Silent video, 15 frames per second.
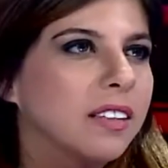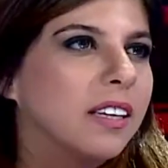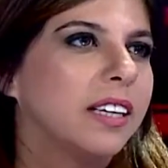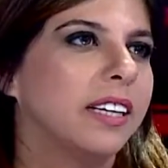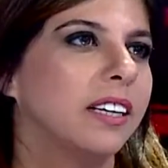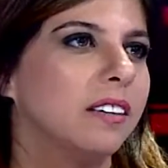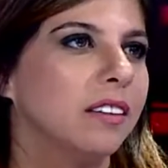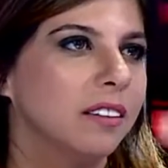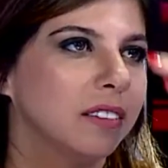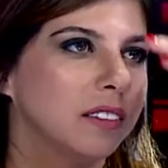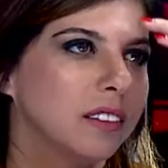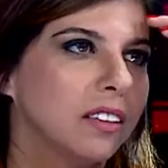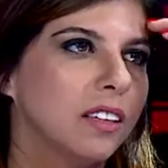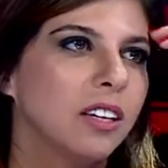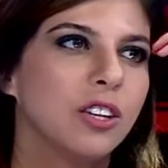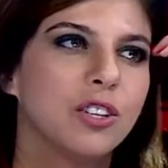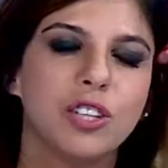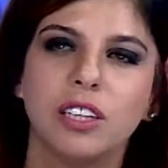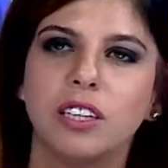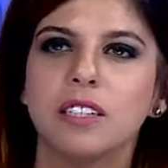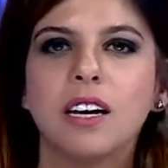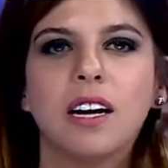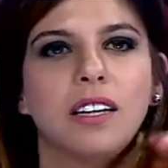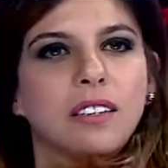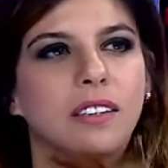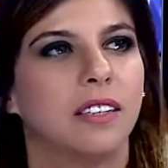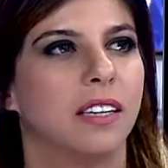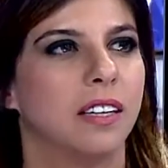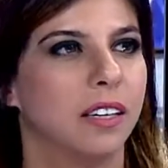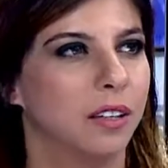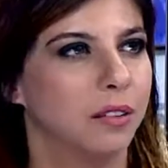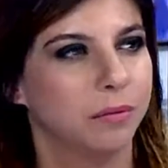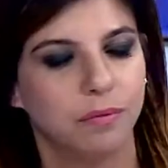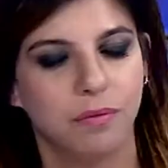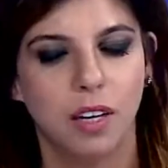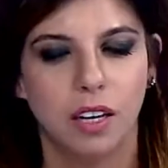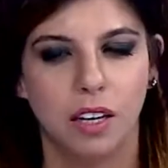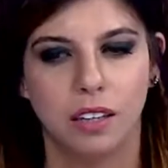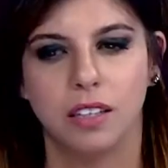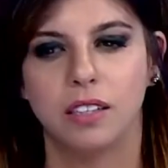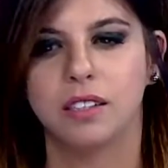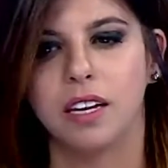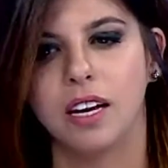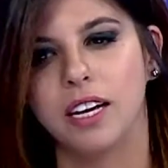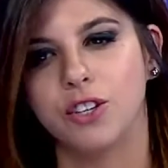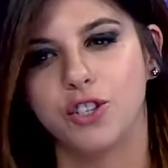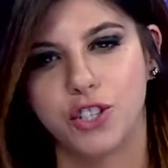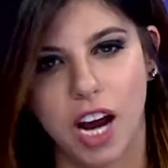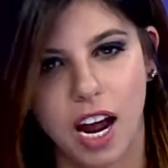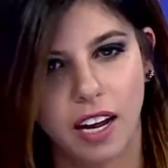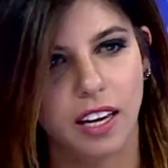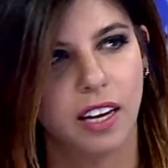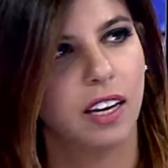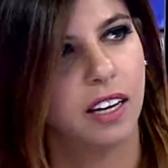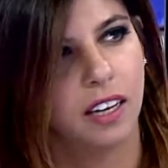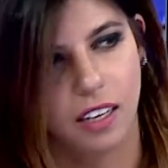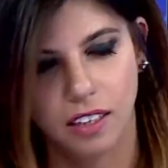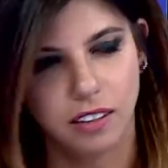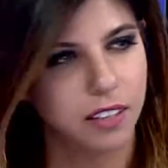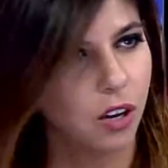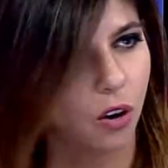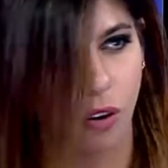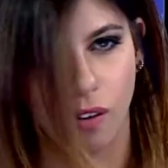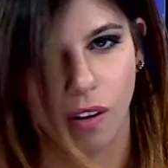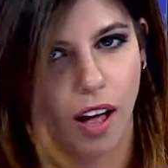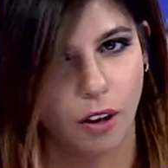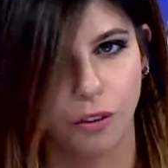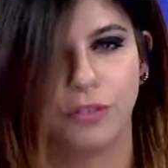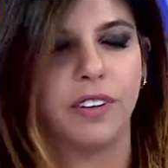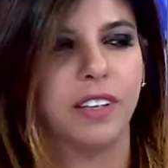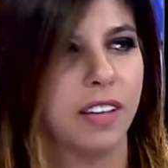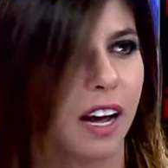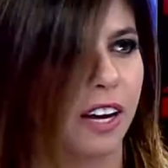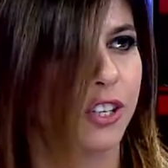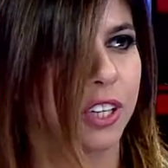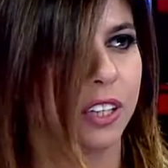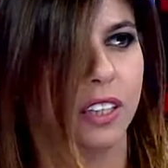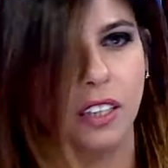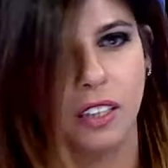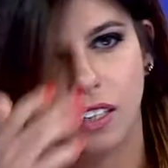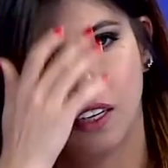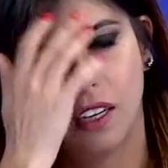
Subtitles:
Kalig. She designed this jacket and the whole outfit, actually.